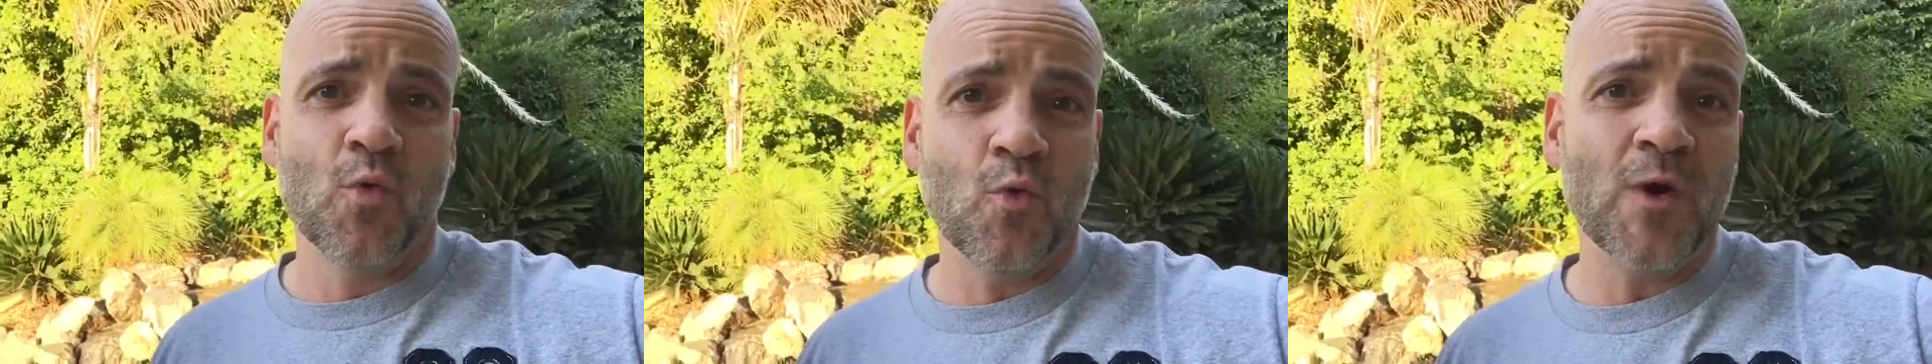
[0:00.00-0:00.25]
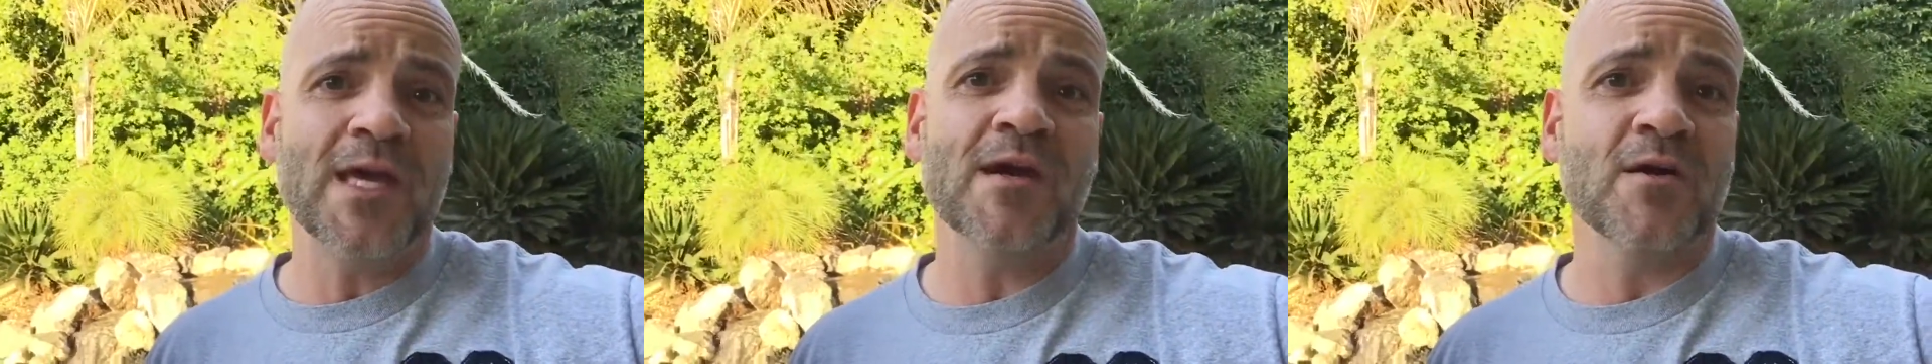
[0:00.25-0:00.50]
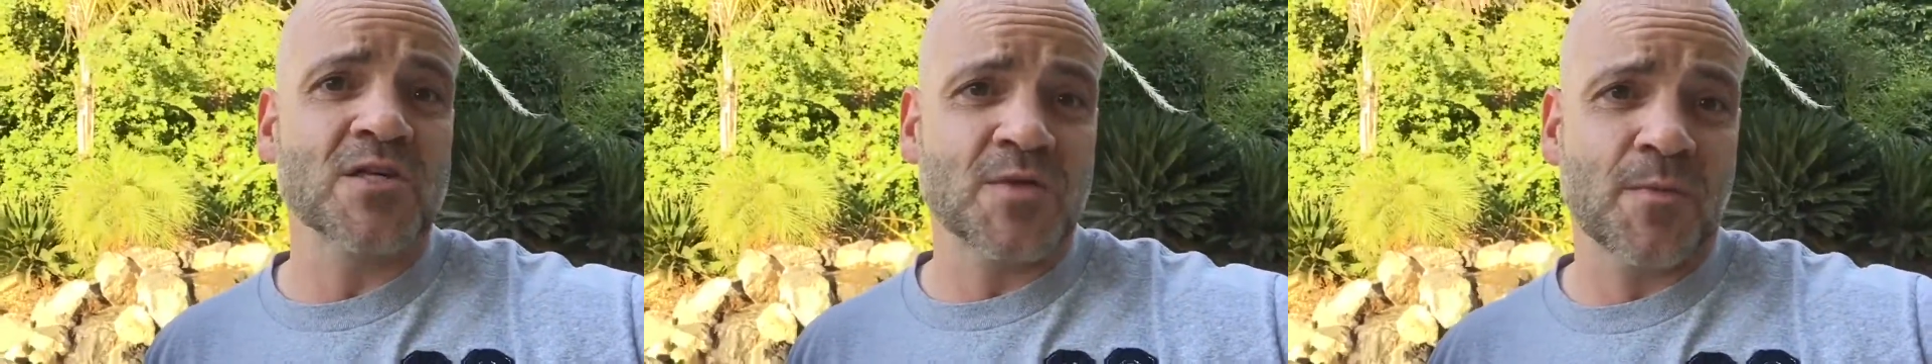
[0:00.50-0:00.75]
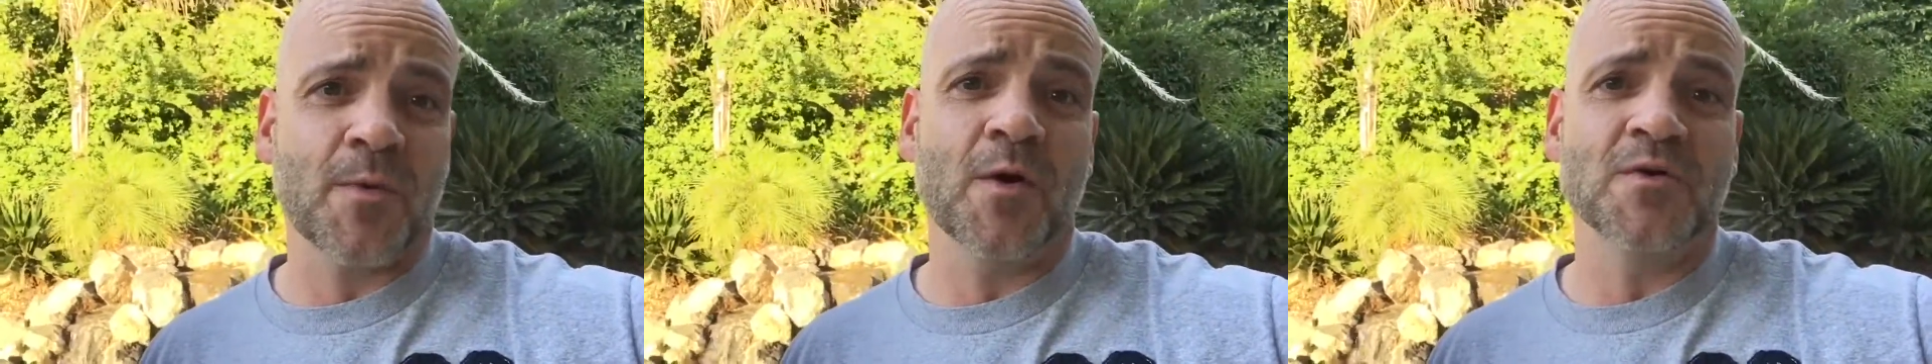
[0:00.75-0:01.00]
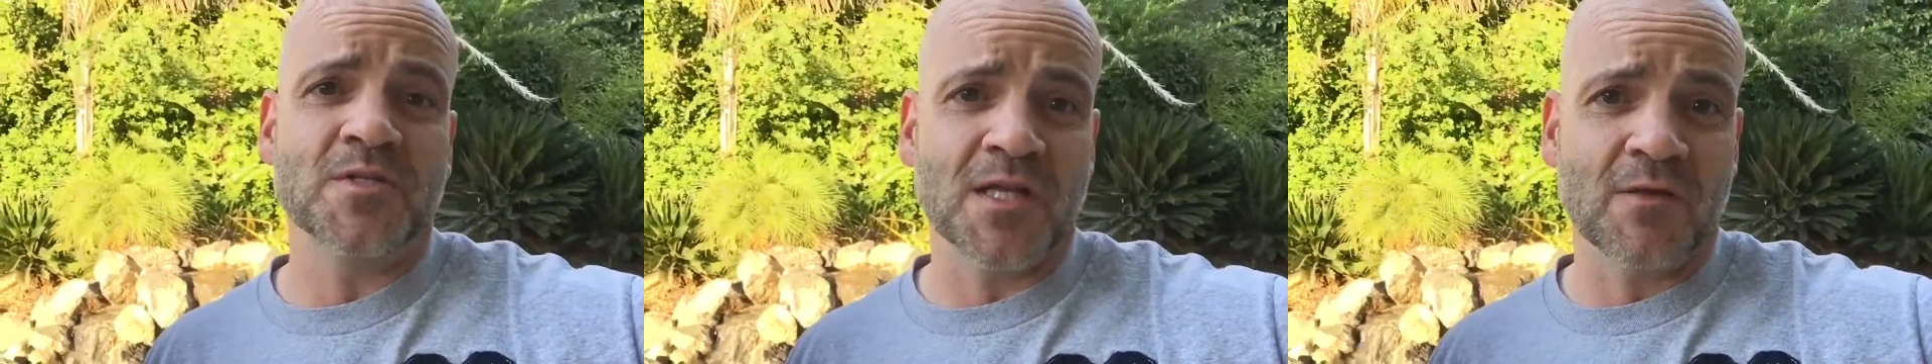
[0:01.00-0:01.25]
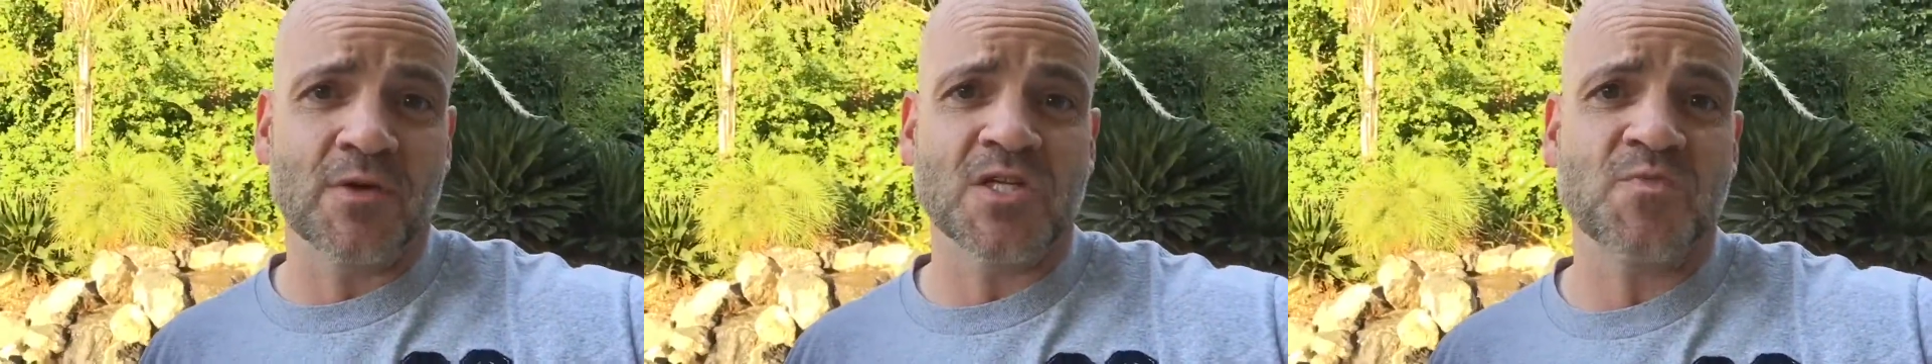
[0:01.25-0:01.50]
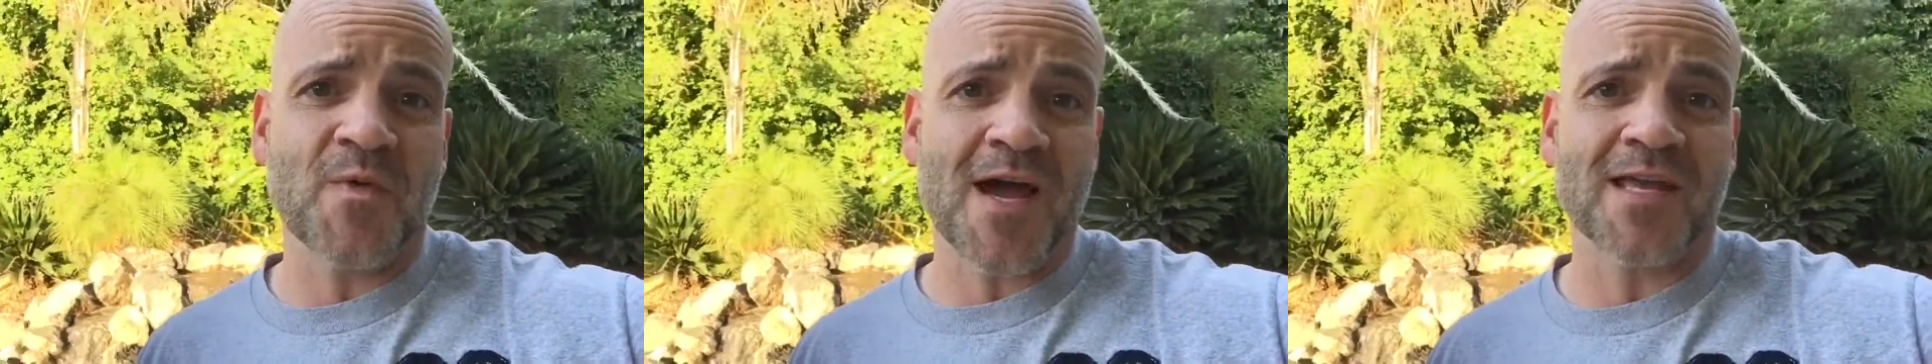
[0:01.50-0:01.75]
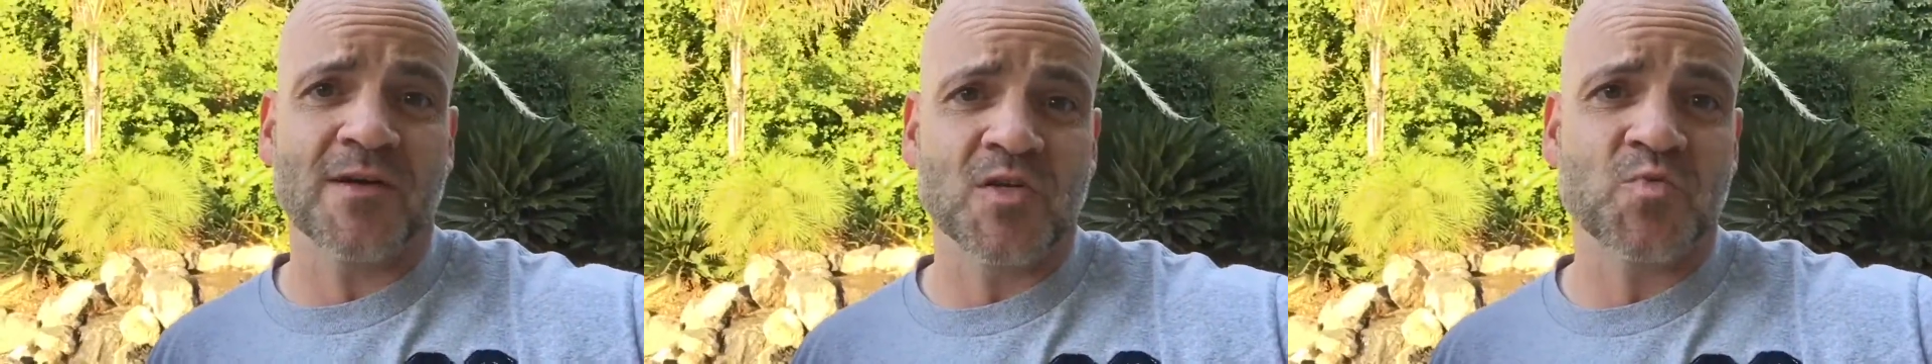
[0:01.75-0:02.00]
We are supposed to
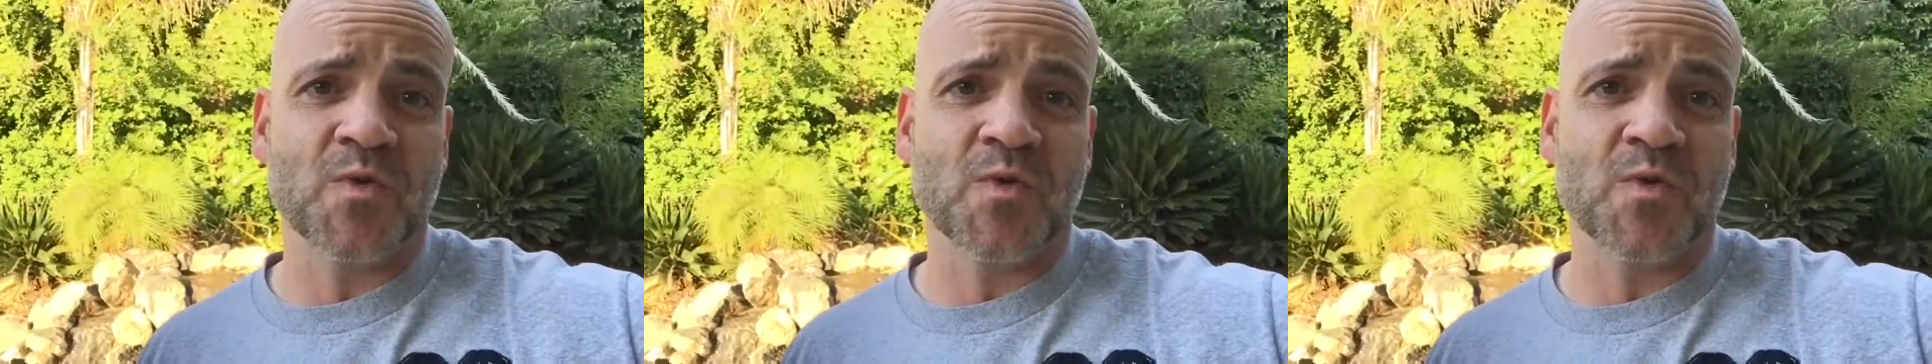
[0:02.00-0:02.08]
respect those